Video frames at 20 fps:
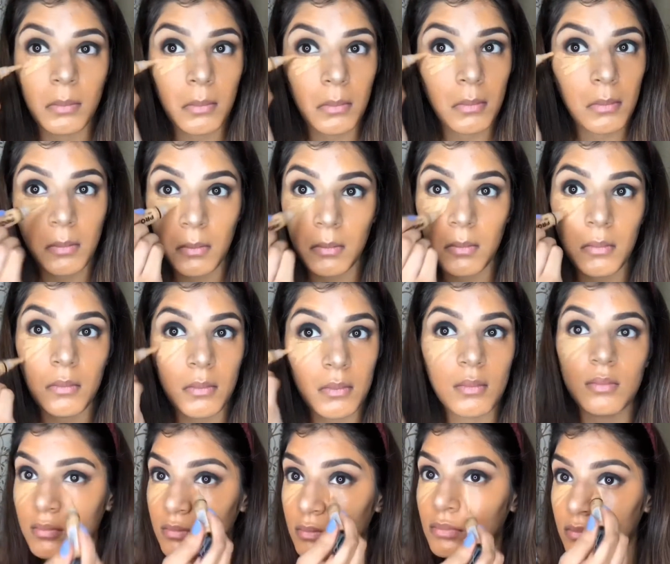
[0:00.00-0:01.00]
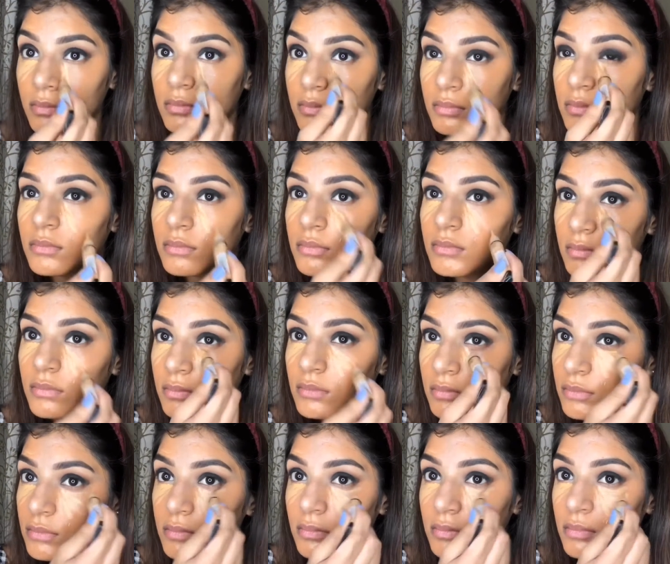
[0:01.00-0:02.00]
Taking the Elegant concealer in the
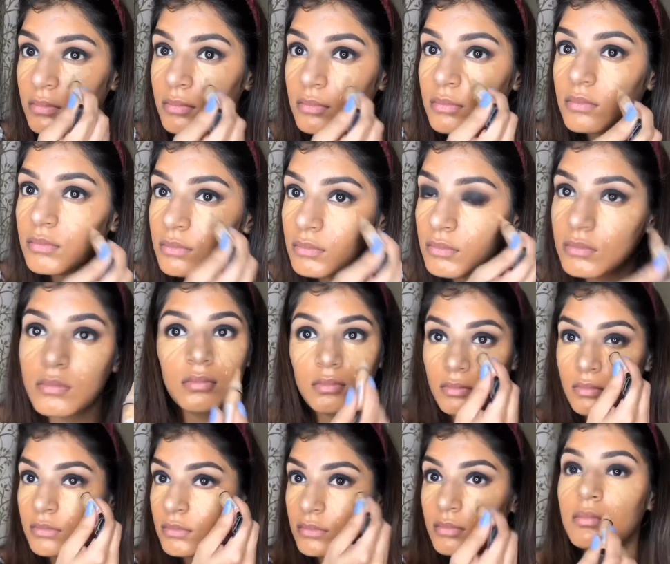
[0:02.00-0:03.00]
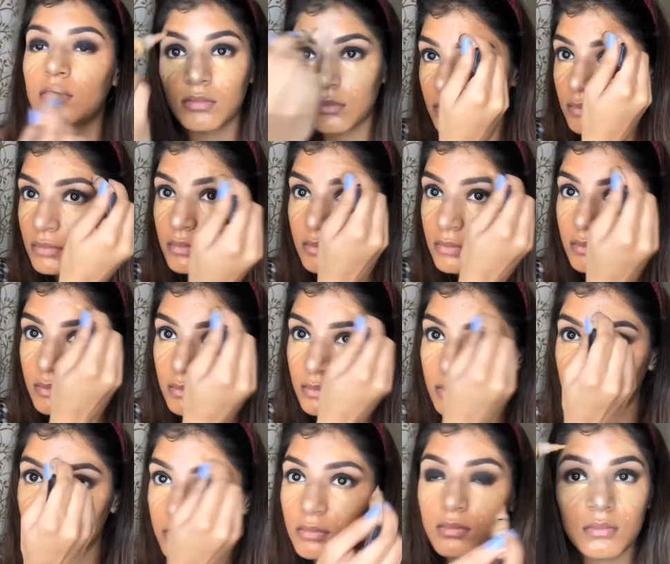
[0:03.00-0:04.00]
shade Medium Beige and
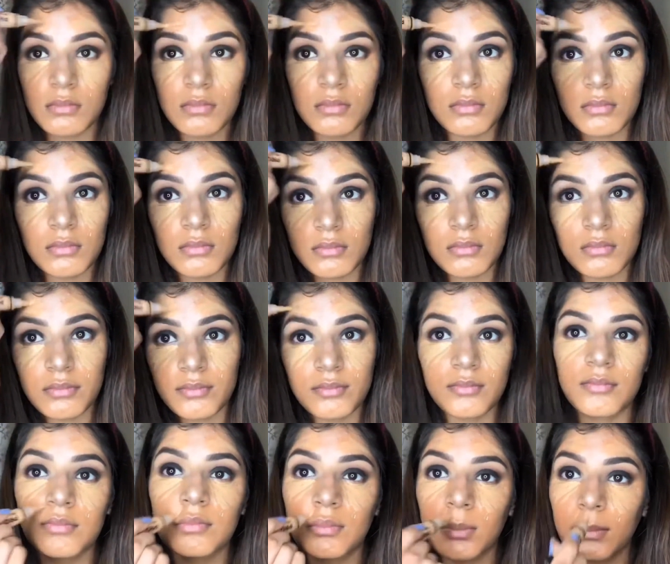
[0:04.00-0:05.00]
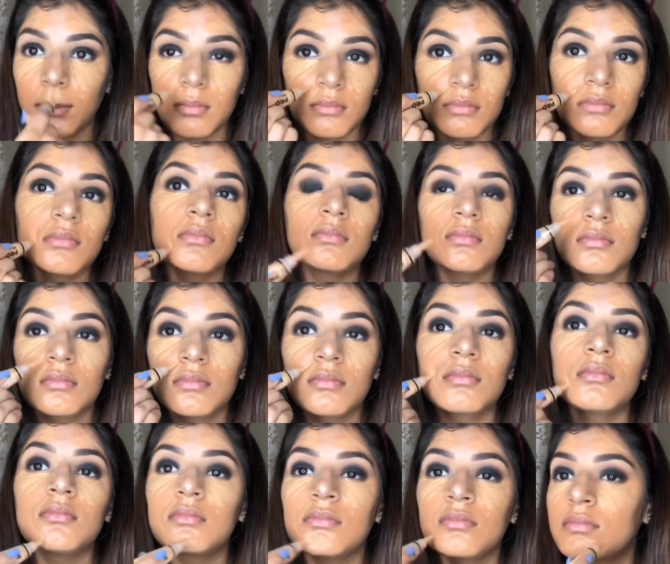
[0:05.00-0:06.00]
covering the areas where I've put the
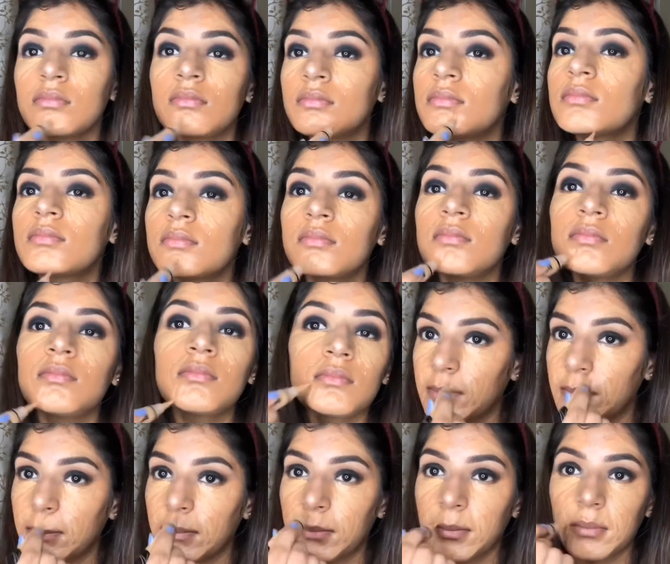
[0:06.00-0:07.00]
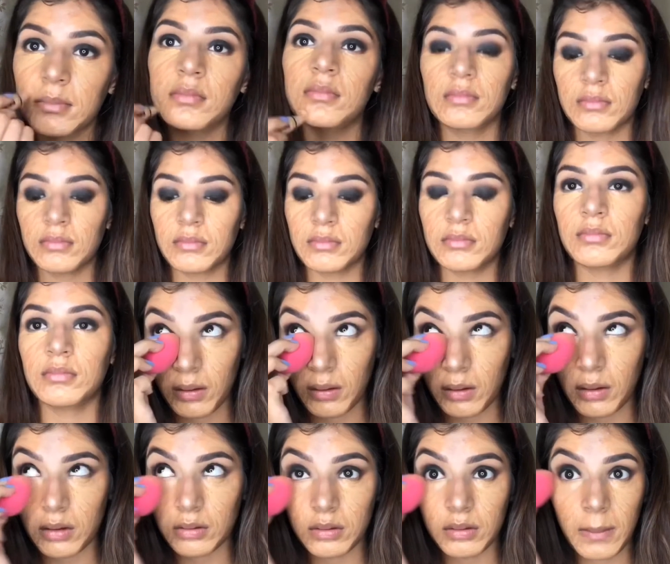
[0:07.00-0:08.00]
orange corrector and other
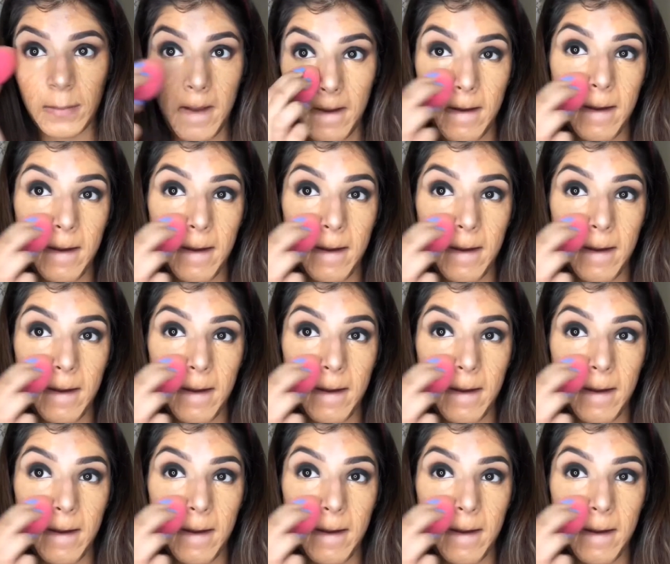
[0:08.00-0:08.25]
areas,